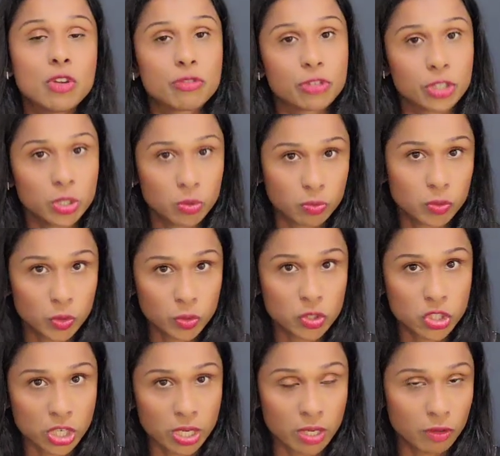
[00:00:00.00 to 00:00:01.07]
for your
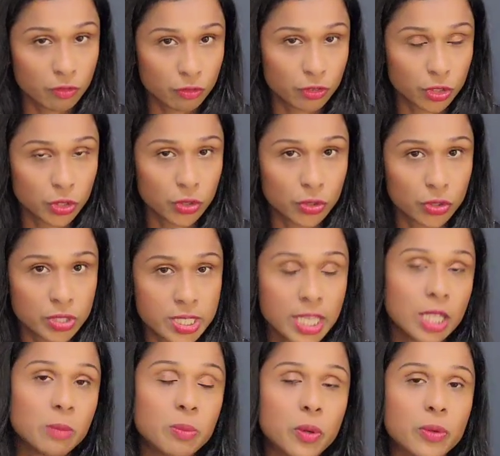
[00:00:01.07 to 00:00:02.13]
root, for your
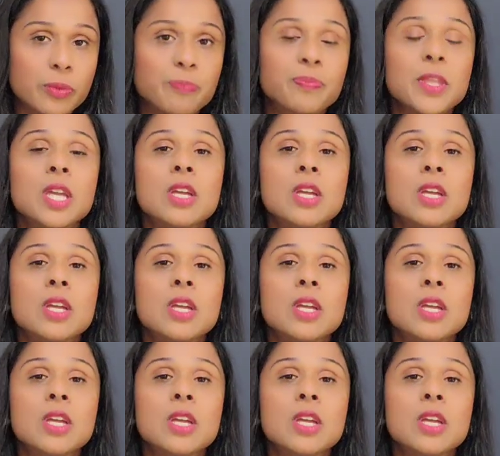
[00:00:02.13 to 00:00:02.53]
tailbone.